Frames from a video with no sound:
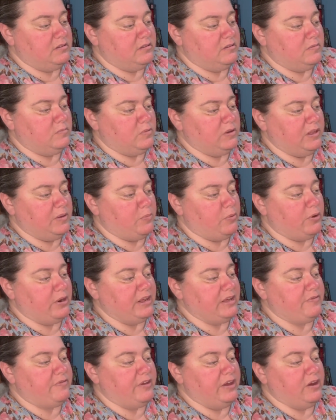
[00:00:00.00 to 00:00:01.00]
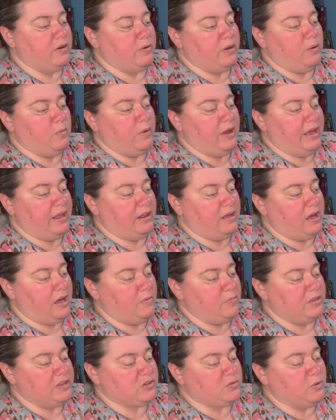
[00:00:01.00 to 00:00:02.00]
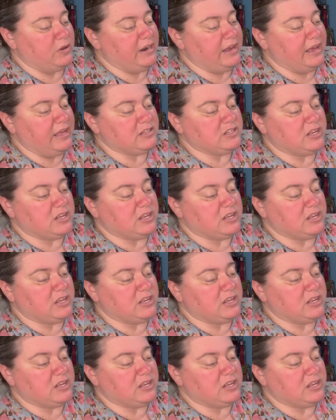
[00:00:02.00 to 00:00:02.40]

really pretty fingering weight. This one again